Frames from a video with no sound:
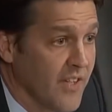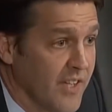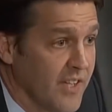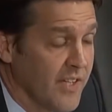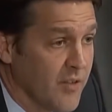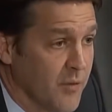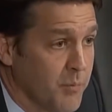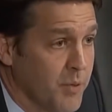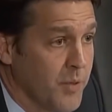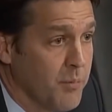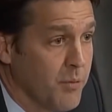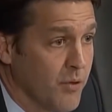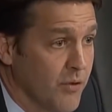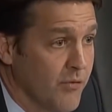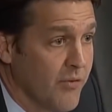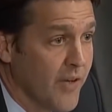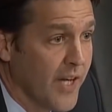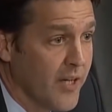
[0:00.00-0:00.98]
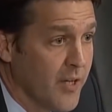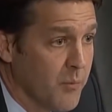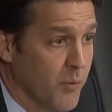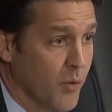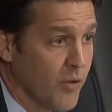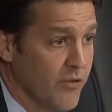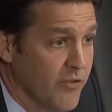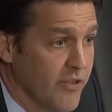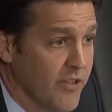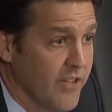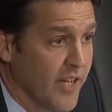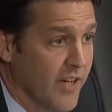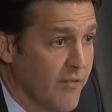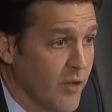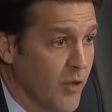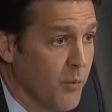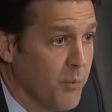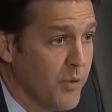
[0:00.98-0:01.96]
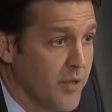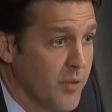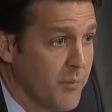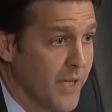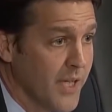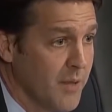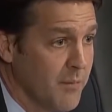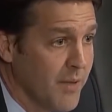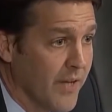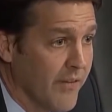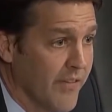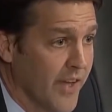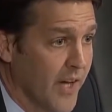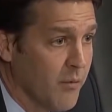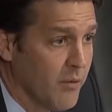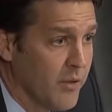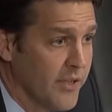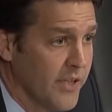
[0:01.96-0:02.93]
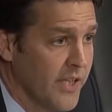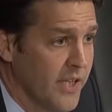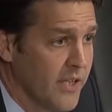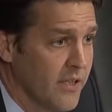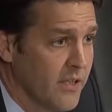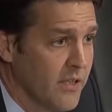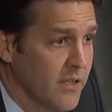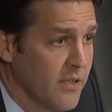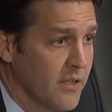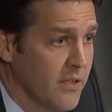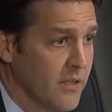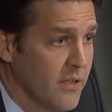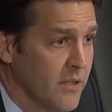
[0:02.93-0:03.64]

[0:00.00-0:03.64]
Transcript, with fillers: think people will find you more fun if you open your mind about the little weenies.